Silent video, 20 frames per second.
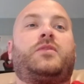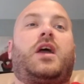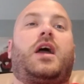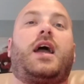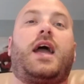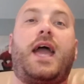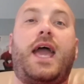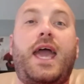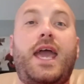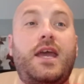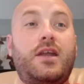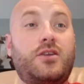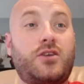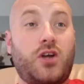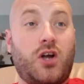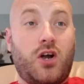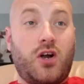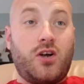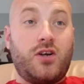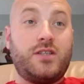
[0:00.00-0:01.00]
Hayden
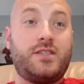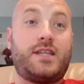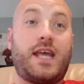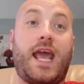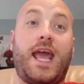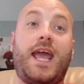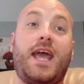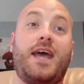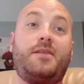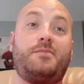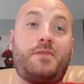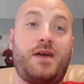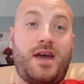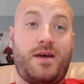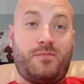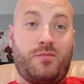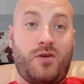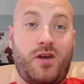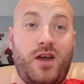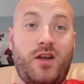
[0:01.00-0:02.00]
Hurst and
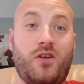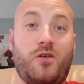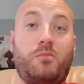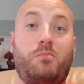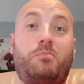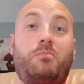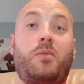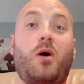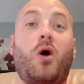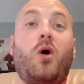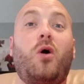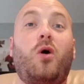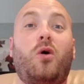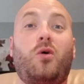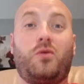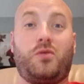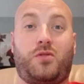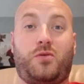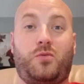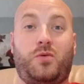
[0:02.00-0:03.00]
Matt Prater
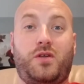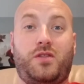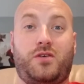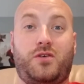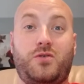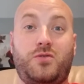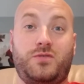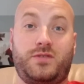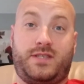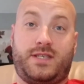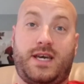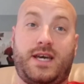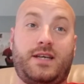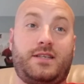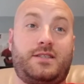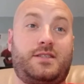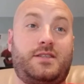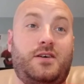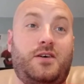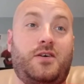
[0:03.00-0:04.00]
both with goose
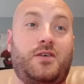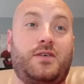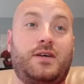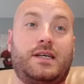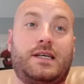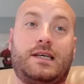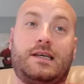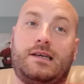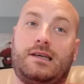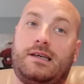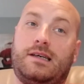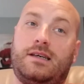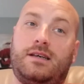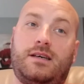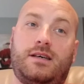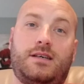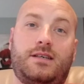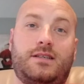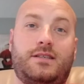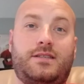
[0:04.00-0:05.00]
eggs, though.
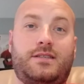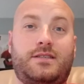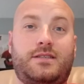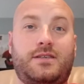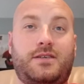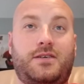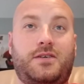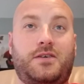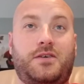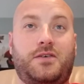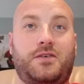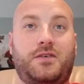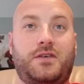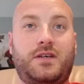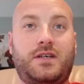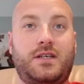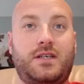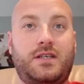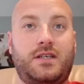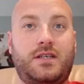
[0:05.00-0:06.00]

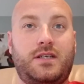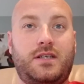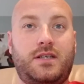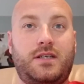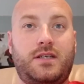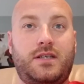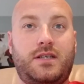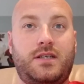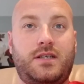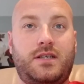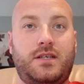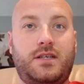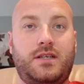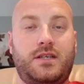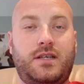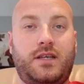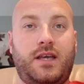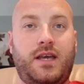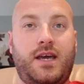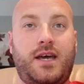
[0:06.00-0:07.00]
So,
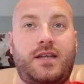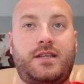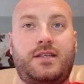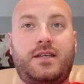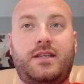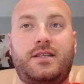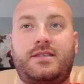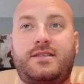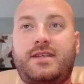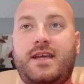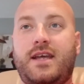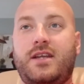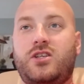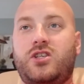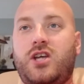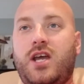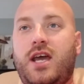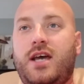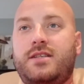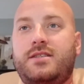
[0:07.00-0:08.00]
yeah, didn't stand a
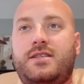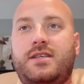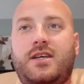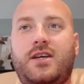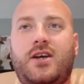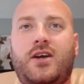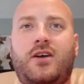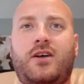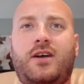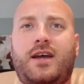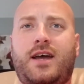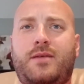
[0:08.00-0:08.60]
chance here.